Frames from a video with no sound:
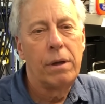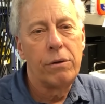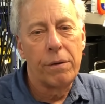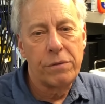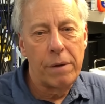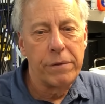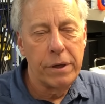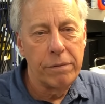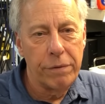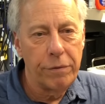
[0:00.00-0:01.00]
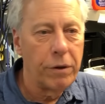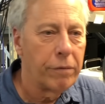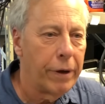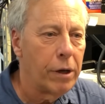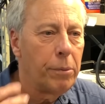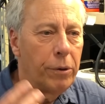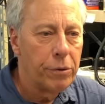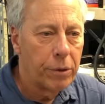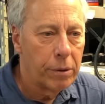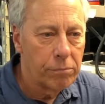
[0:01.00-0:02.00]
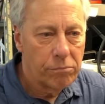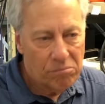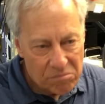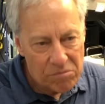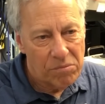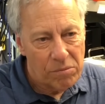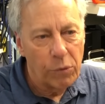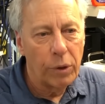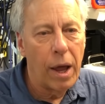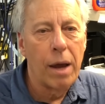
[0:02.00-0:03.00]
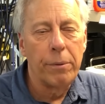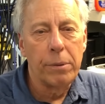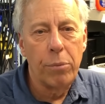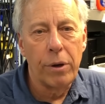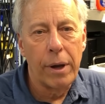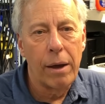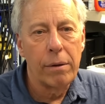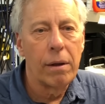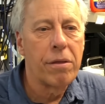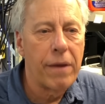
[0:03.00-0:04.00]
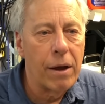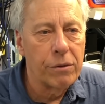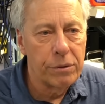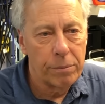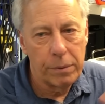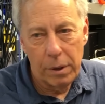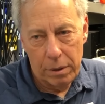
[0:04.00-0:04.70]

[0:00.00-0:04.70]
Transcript: You have 1750 available, you can reliably put out 1,000.